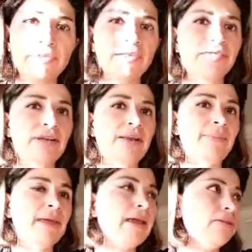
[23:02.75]
is really
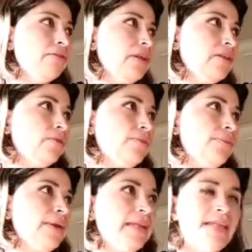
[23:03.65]
big and you need to
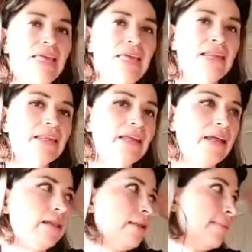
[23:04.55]
be in the kitchen
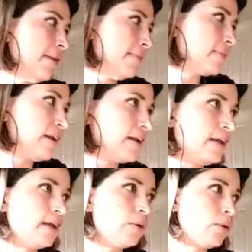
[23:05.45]
and the babies are
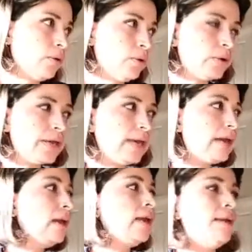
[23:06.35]
here looking,
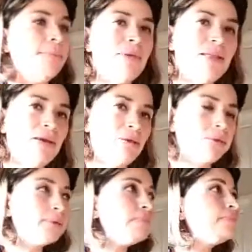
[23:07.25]
very good.